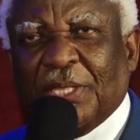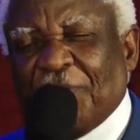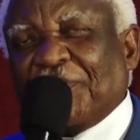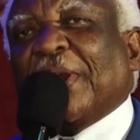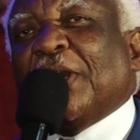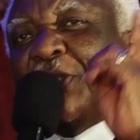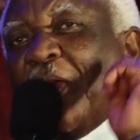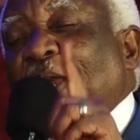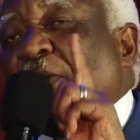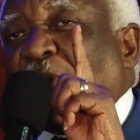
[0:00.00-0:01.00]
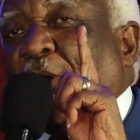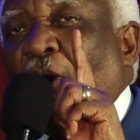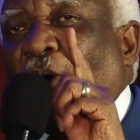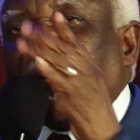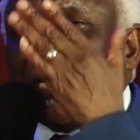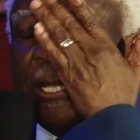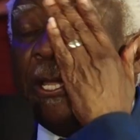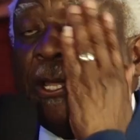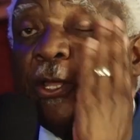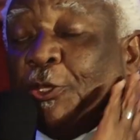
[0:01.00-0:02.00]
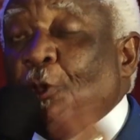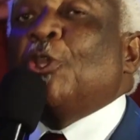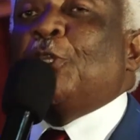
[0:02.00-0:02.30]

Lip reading: The very day of the Lord, you